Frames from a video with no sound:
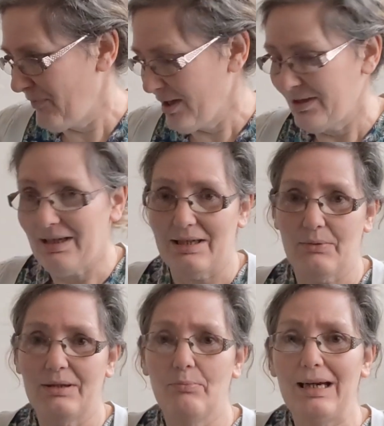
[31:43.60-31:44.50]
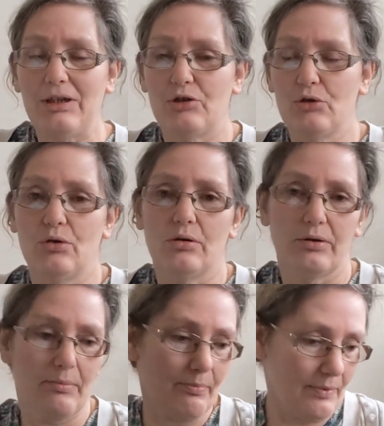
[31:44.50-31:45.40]
So yes, so I make sure
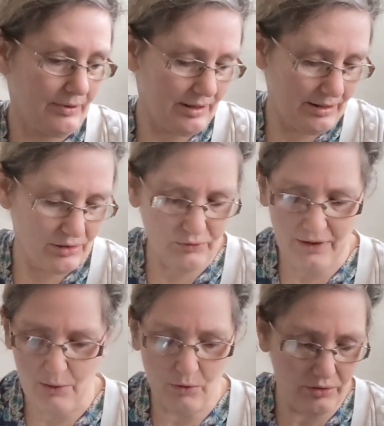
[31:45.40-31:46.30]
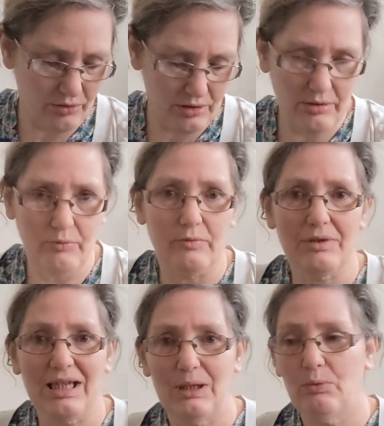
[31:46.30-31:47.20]
the stuff I want to
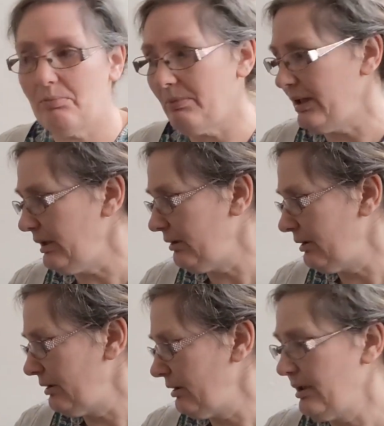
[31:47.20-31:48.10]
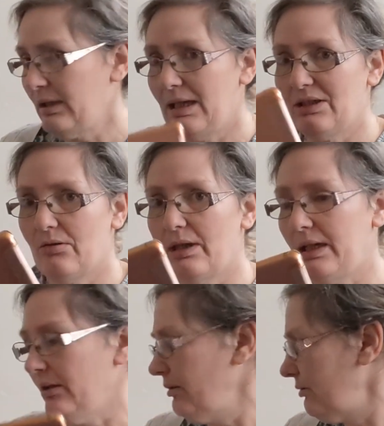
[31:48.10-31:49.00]
take it with me is on
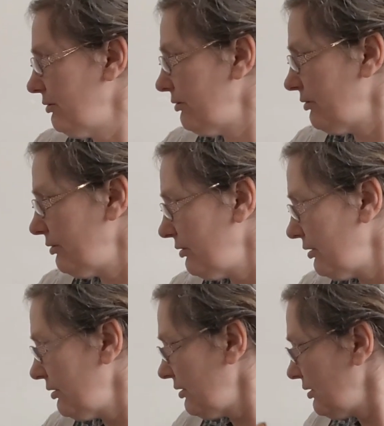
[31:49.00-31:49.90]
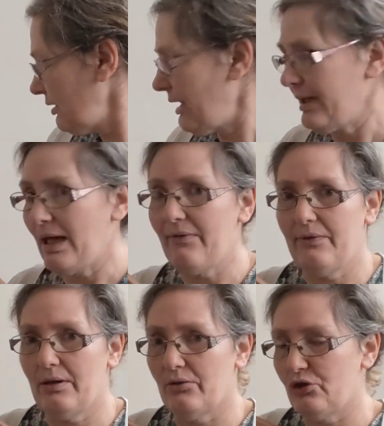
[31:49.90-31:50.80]
here, and I have
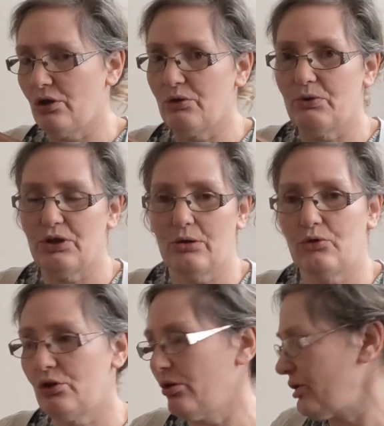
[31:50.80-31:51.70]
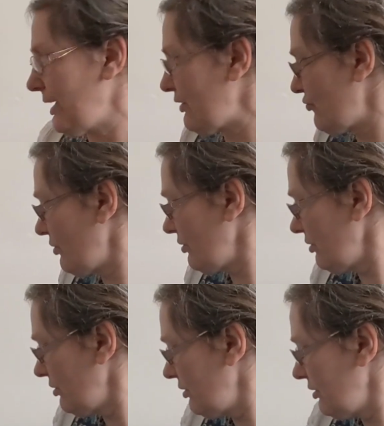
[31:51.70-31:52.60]
it on charge, which I'll charge later on.
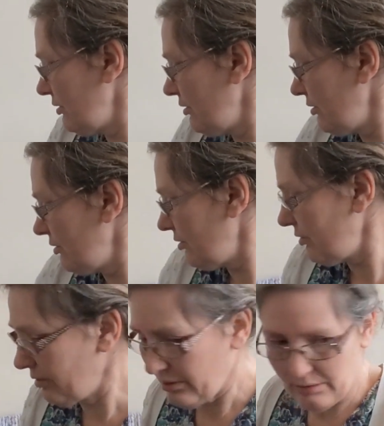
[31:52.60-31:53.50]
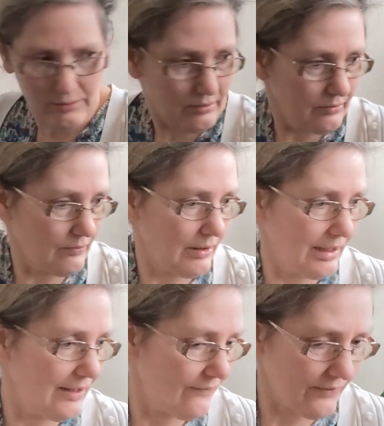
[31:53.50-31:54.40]
So I'll
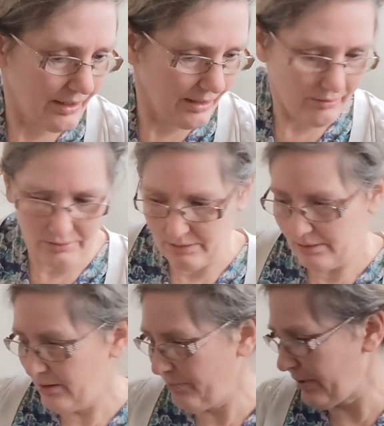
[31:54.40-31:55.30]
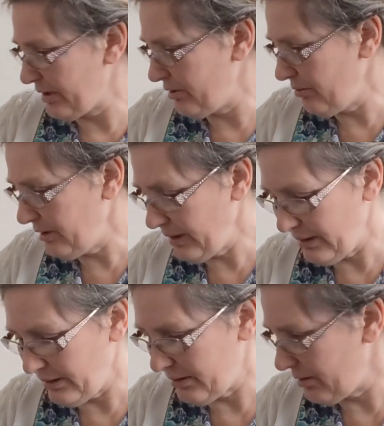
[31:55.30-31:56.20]
leave that one, but I do need